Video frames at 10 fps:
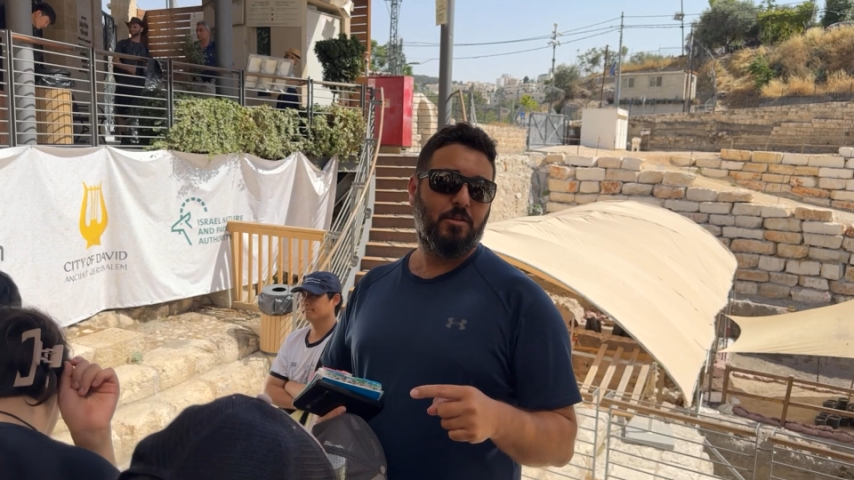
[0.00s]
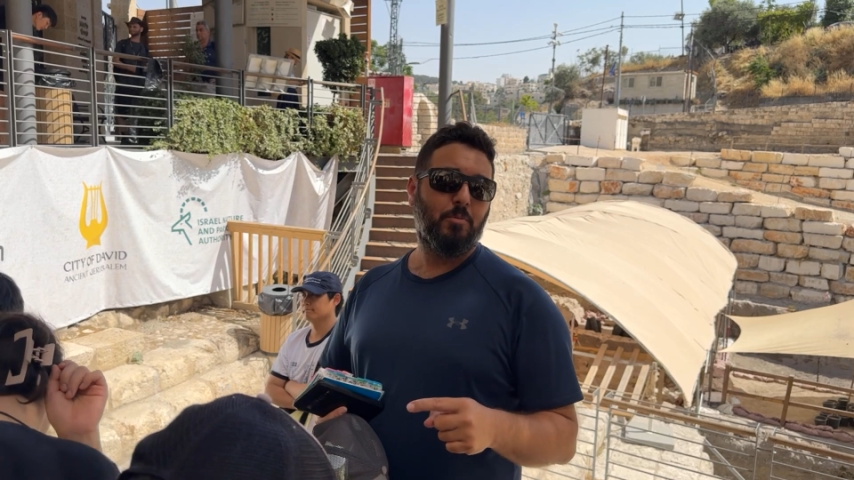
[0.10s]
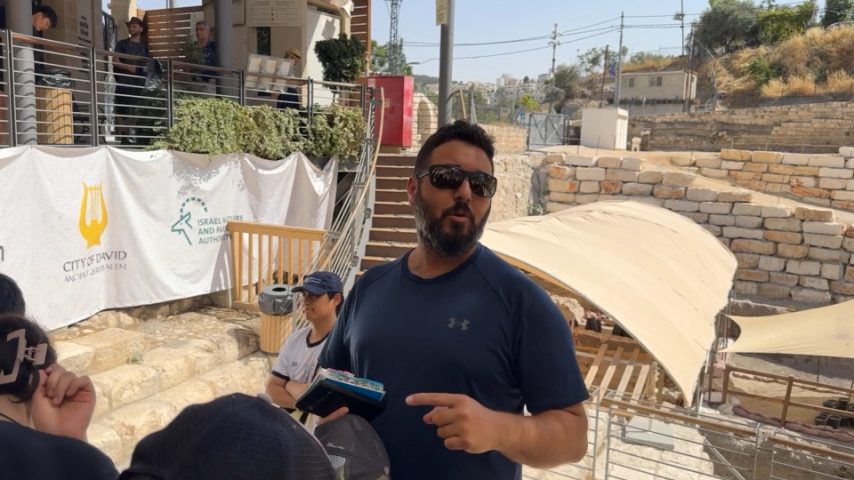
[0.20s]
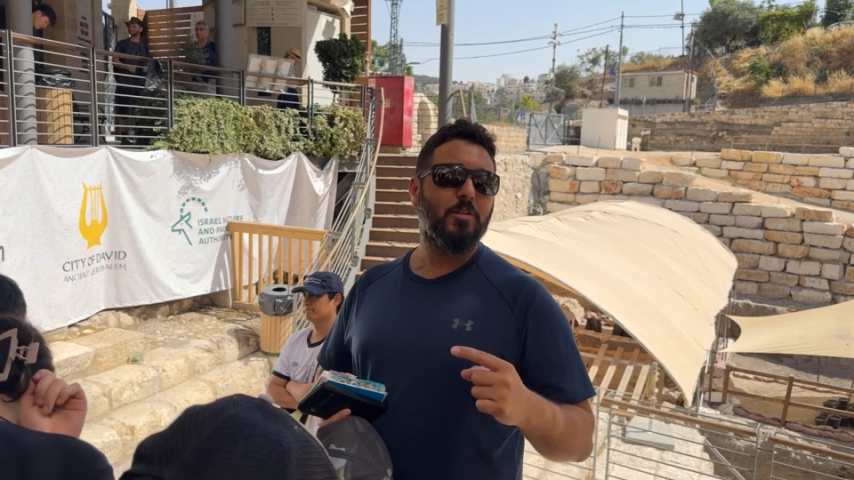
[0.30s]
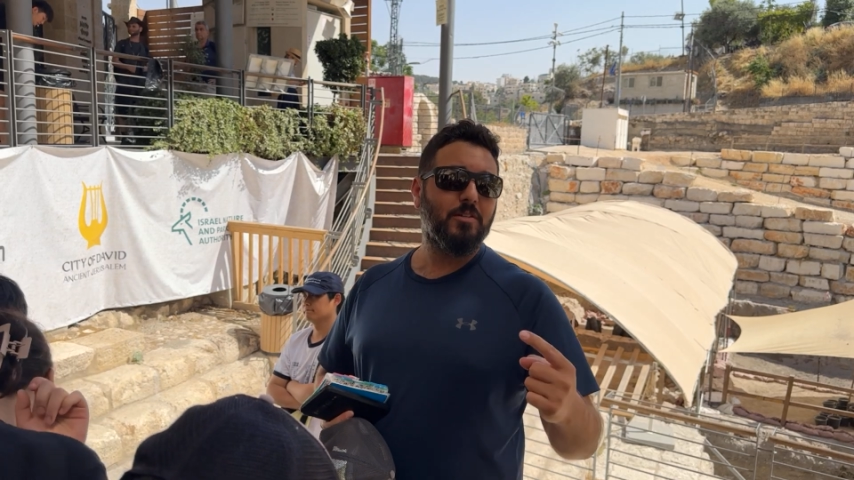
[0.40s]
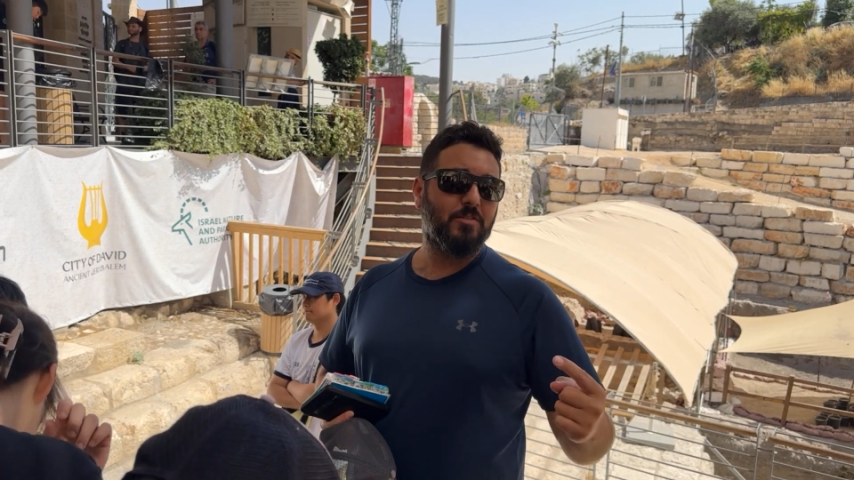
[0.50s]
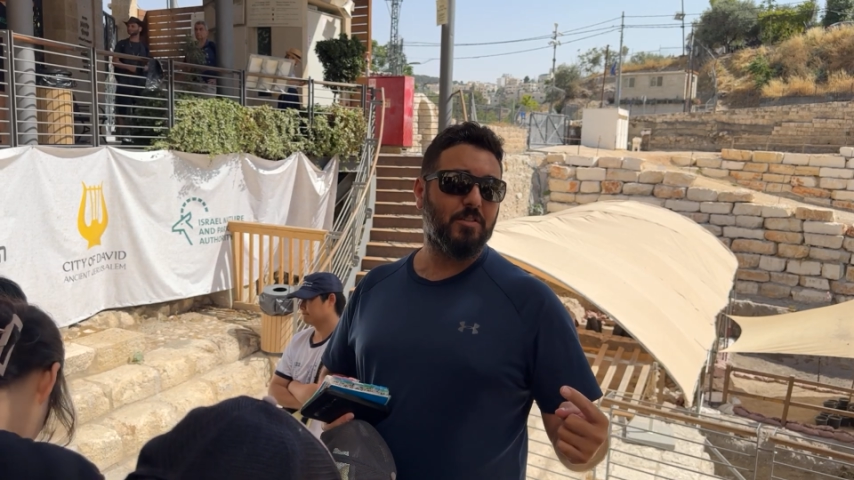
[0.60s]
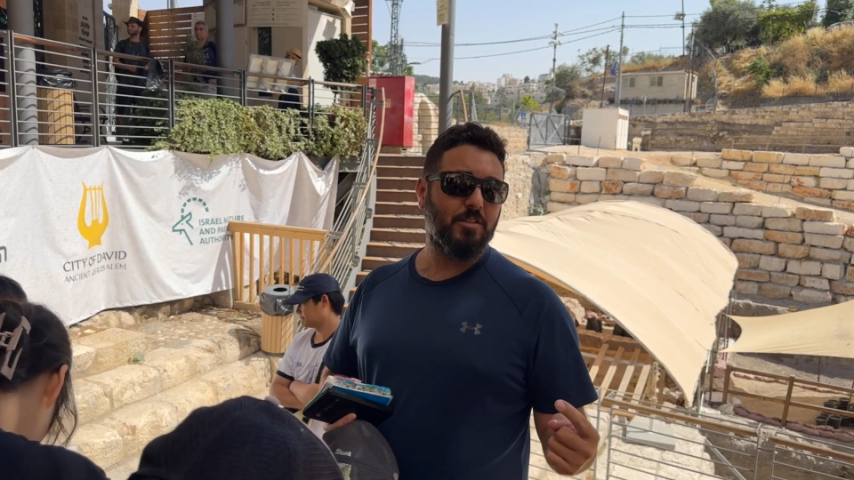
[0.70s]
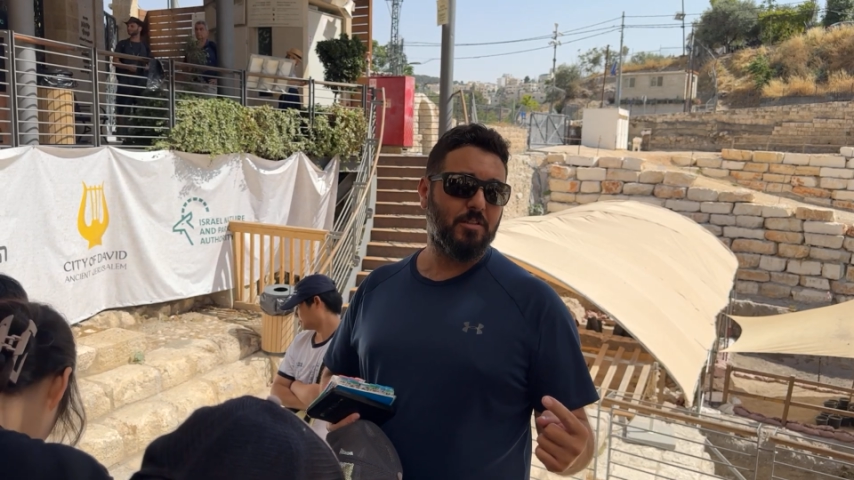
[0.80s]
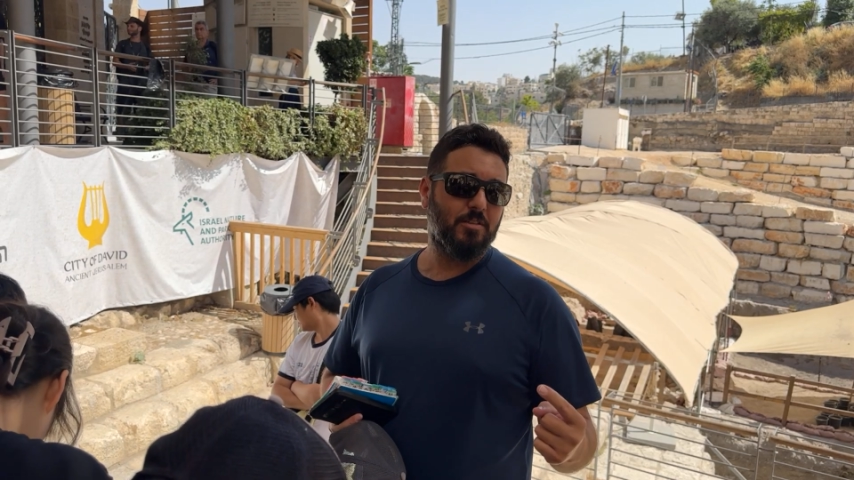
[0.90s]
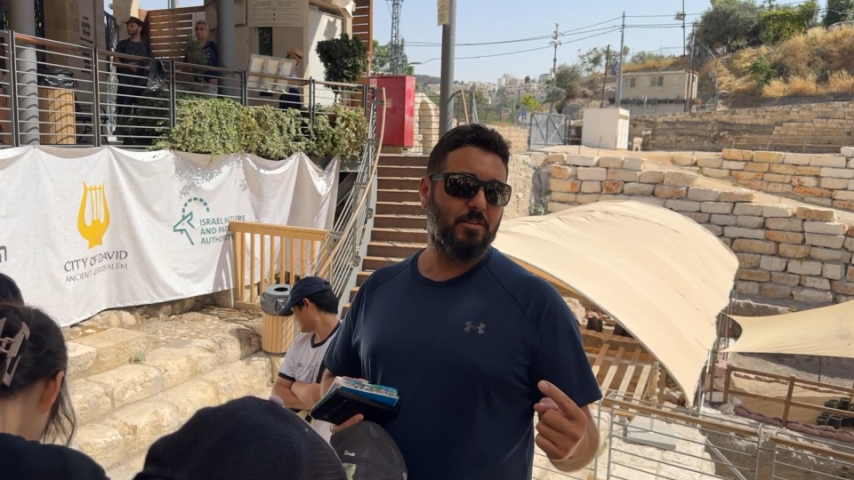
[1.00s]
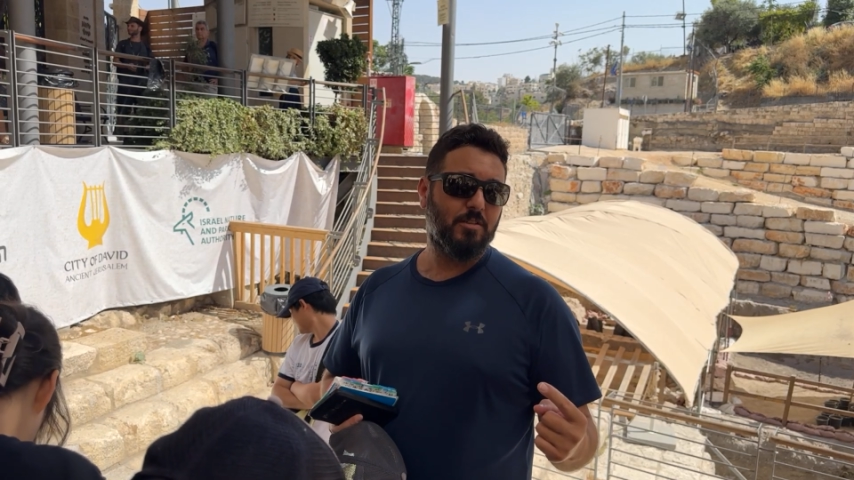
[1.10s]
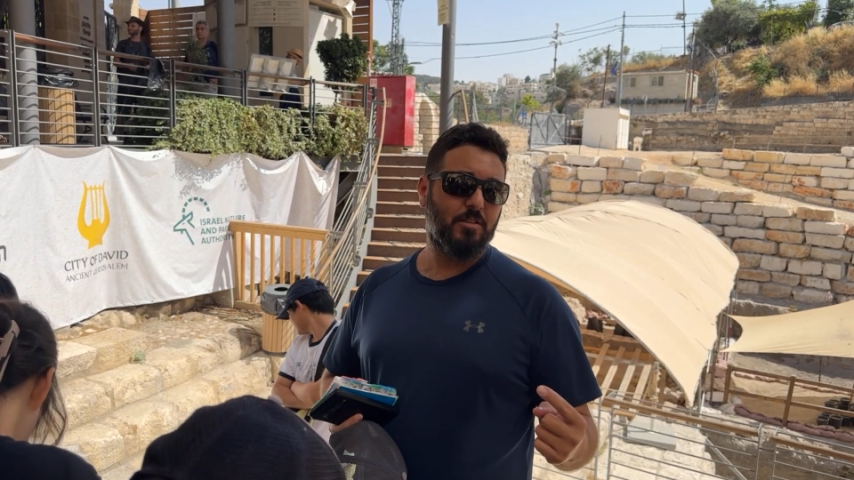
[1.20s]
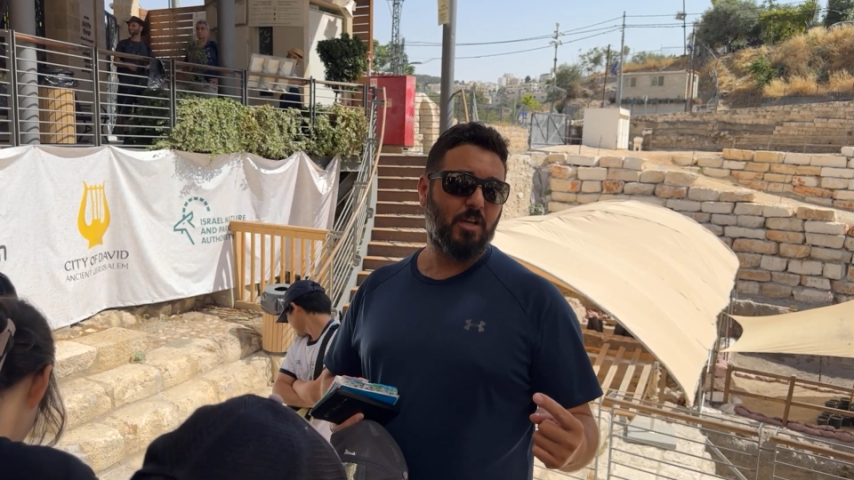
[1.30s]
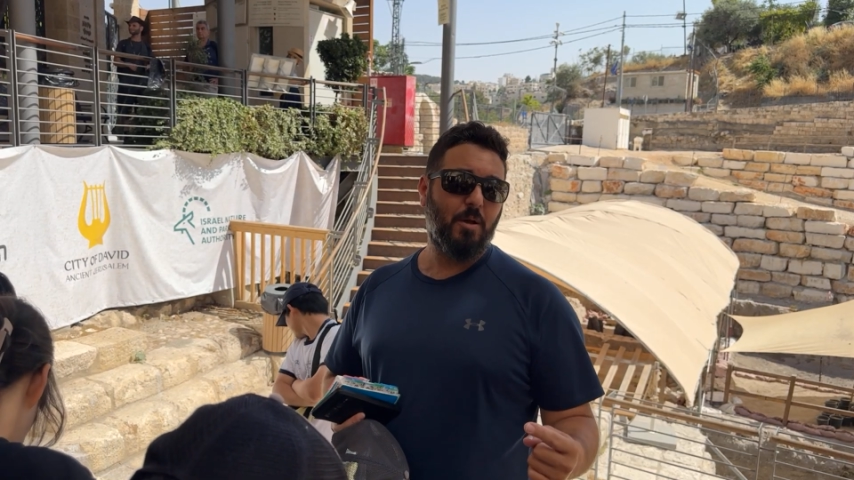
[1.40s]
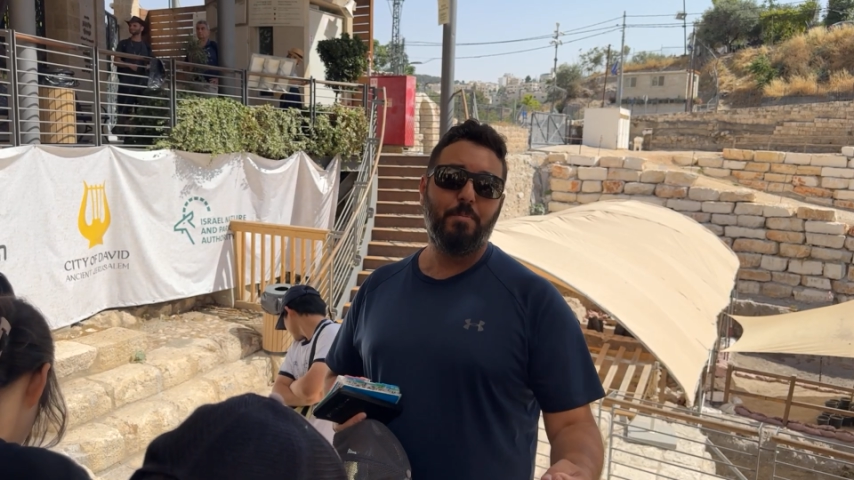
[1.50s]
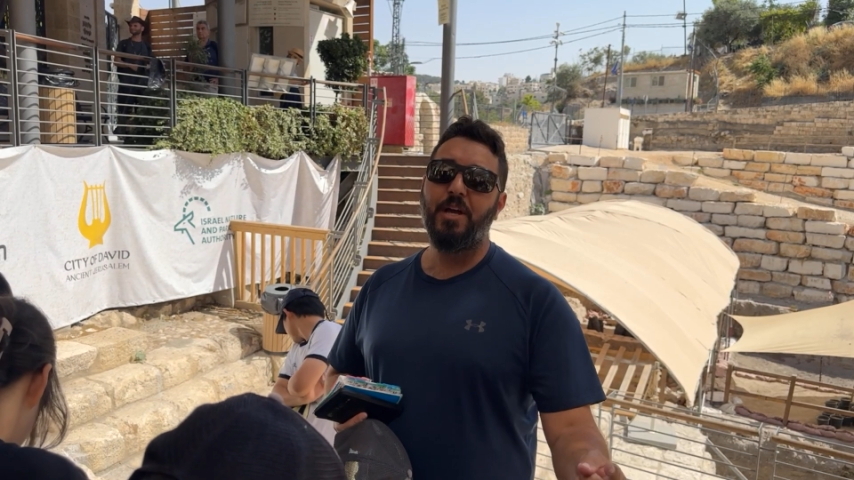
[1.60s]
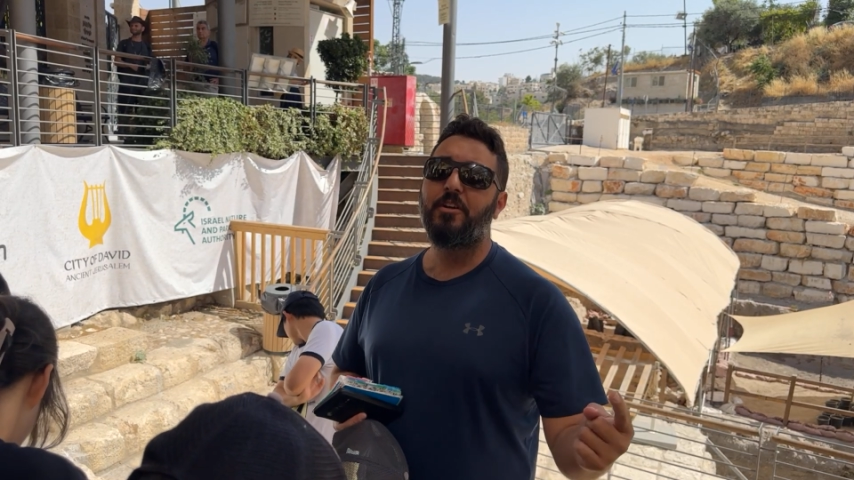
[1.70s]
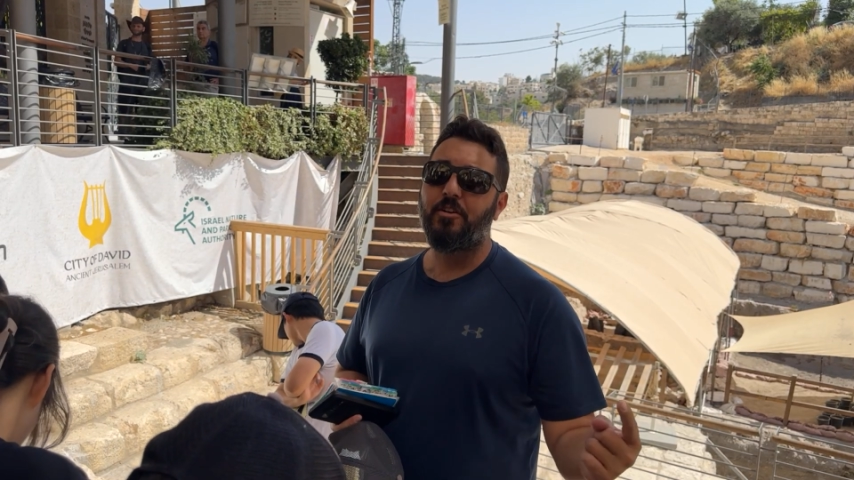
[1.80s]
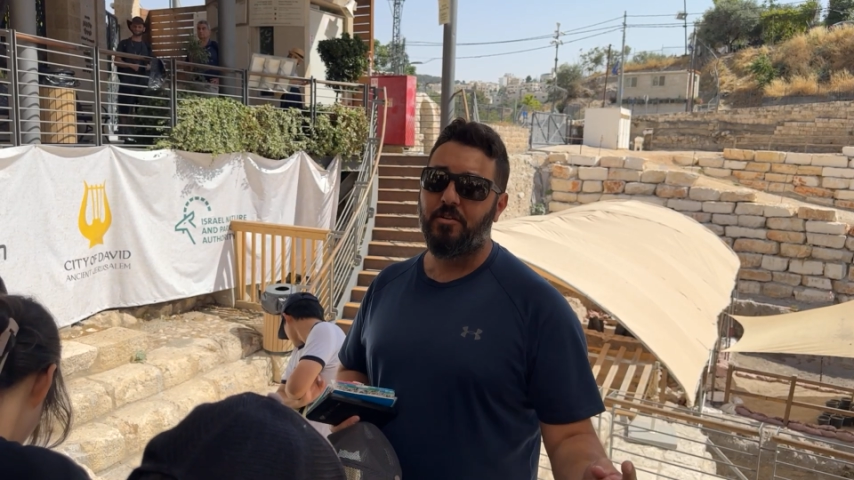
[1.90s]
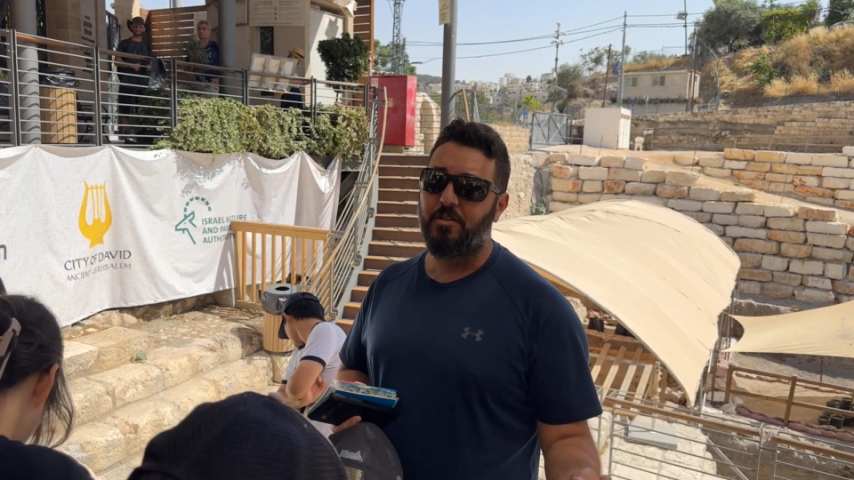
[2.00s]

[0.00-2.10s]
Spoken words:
What they see? A beggar.